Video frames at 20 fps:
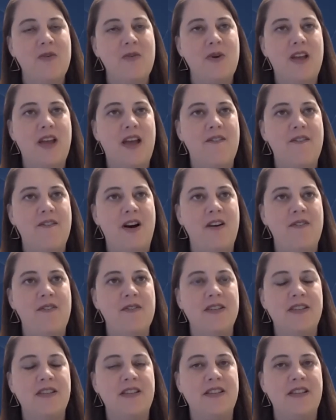We have
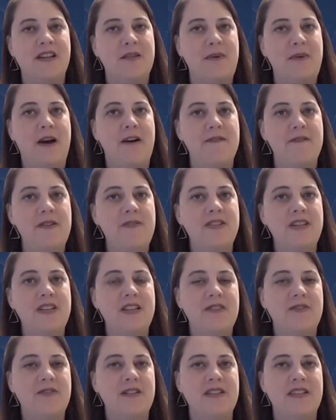offices in about
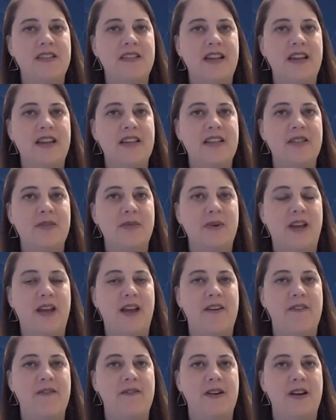fifteen different states. We
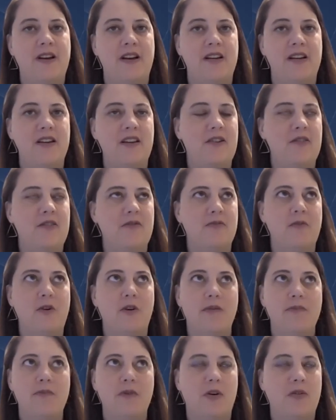have, uh, you know,
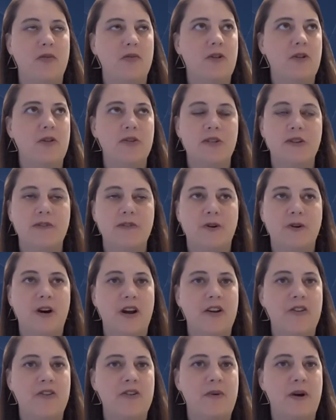close to four
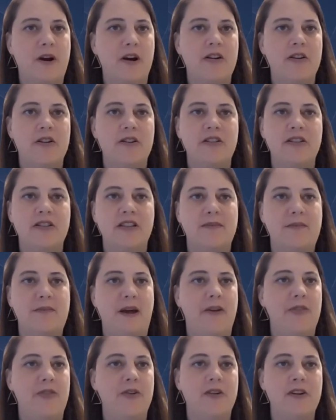hundred partners and
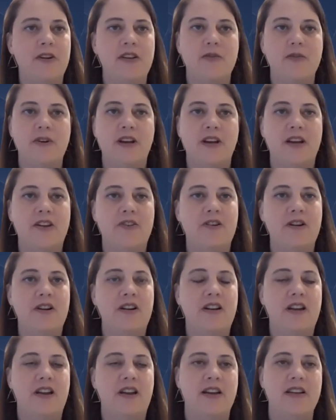about thirty-three
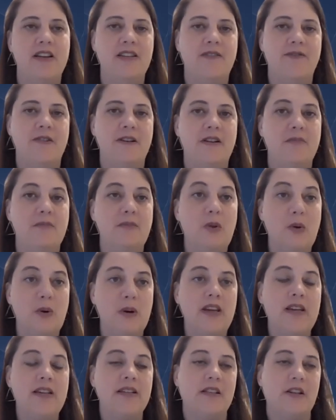hundred uh, different
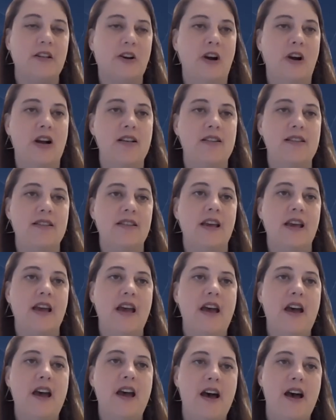employees across
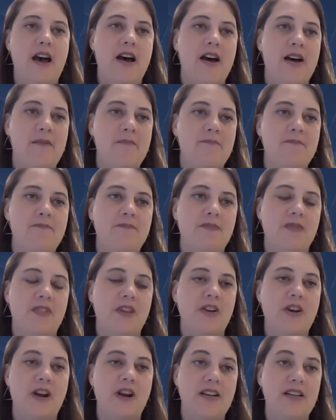um,
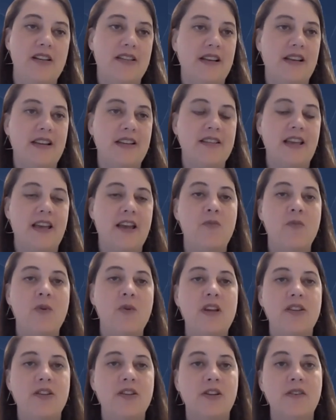the United States. And
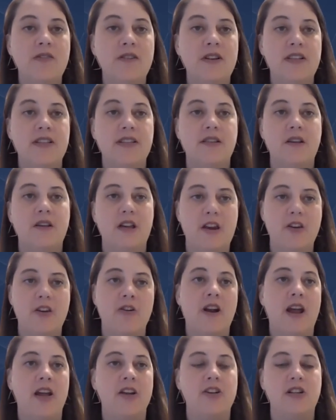we service
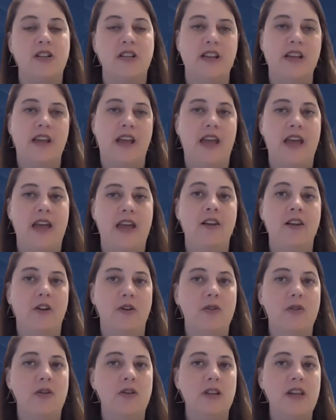internationally and
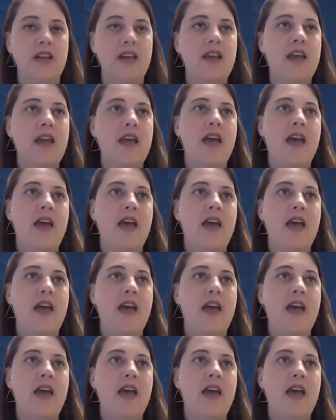locally.